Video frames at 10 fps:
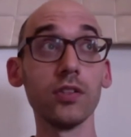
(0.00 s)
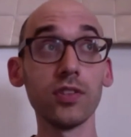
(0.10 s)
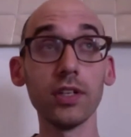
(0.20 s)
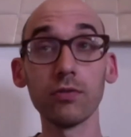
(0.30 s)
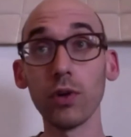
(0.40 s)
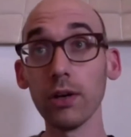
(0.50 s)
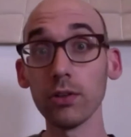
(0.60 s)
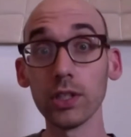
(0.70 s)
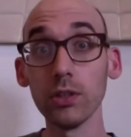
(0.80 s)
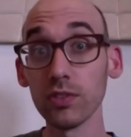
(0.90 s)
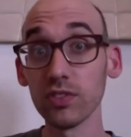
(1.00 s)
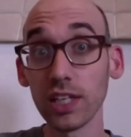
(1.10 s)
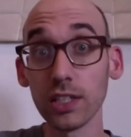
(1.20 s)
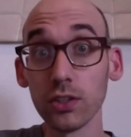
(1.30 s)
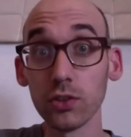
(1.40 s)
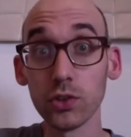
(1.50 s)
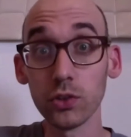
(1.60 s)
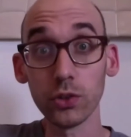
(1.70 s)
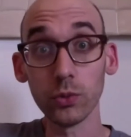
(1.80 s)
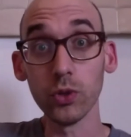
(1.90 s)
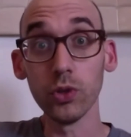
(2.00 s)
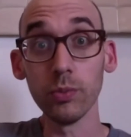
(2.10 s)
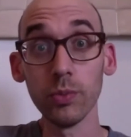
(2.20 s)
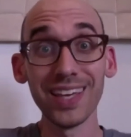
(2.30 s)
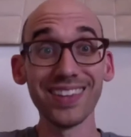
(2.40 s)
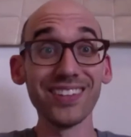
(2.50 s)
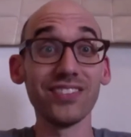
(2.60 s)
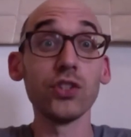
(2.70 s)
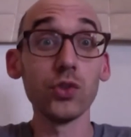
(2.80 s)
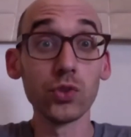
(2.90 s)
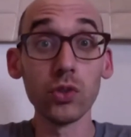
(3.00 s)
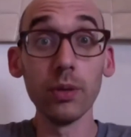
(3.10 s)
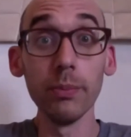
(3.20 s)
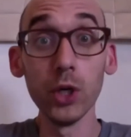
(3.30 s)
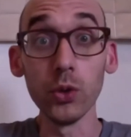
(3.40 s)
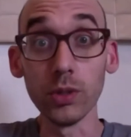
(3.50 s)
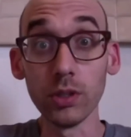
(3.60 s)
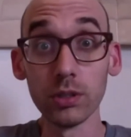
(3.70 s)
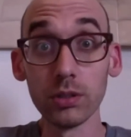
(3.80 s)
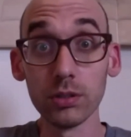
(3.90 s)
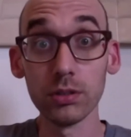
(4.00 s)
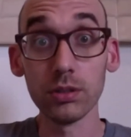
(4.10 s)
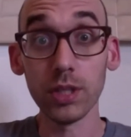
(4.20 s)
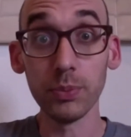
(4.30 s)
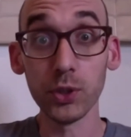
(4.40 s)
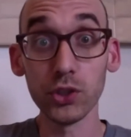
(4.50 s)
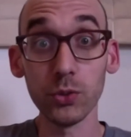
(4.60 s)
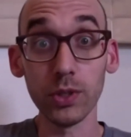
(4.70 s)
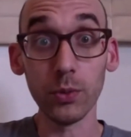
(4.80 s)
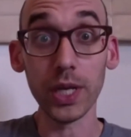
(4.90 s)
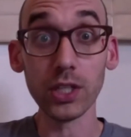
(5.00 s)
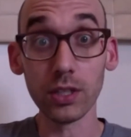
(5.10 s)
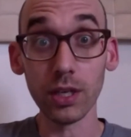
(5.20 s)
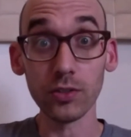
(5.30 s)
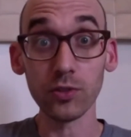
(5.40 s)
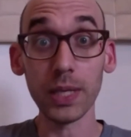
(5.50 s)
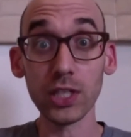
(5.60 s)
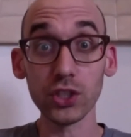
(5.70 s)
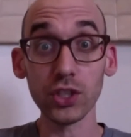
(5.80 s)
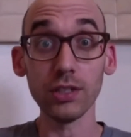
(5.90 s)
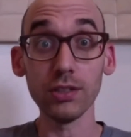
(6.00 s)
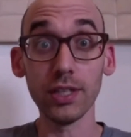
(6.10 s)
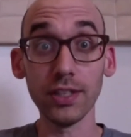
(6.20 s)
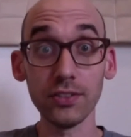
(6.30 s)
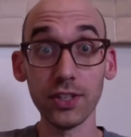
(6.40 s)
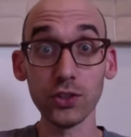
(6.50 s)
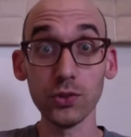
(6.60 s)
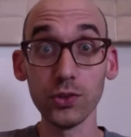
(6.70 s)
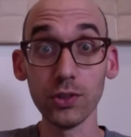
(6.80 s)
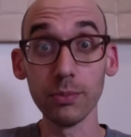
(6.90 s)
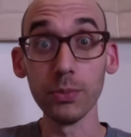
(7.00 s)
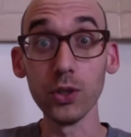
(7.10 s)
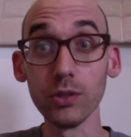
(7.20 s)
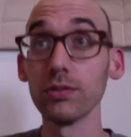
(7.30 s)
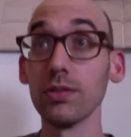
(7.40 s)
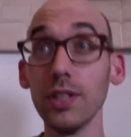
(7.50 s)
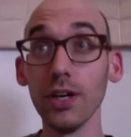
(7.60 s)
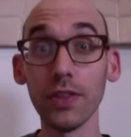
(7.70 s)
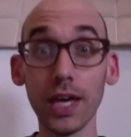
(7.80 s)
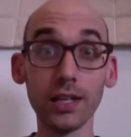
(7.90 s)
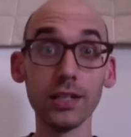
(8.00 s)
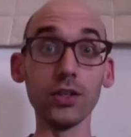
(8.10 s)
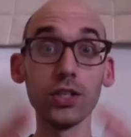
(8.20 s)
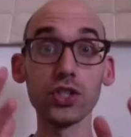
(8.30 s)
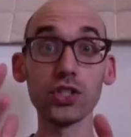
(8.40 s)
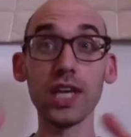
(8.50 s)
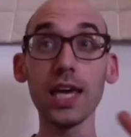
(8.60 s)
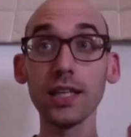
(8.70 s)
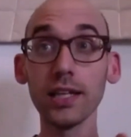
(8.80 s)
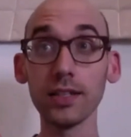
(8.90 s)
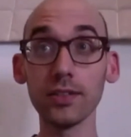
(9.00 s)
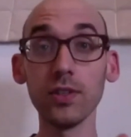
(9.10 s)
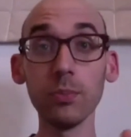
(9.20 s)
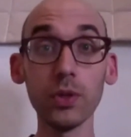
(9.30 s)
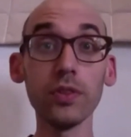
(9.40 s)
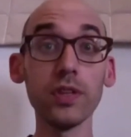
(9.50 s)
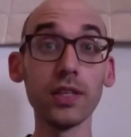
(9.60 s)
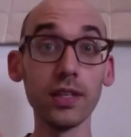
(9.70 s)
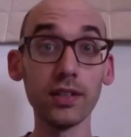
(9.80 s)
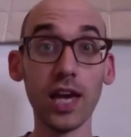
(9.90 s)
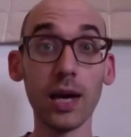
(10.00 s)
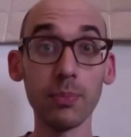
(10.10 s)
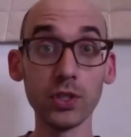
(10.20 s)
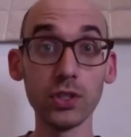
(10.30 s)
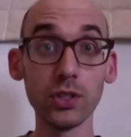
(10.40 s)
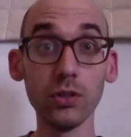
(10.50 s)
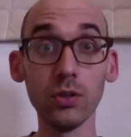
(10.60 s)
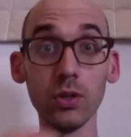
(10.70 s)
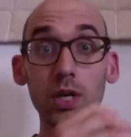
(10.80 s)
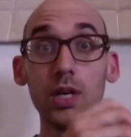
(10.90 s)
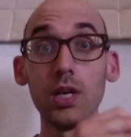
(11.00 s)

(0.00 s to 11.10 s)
instead of grounding you and sending you to your room, they sent you to the moon? They put you in a space shuttle and they sent you to the moon. You know, that you could just take like a simple thing that has happened to you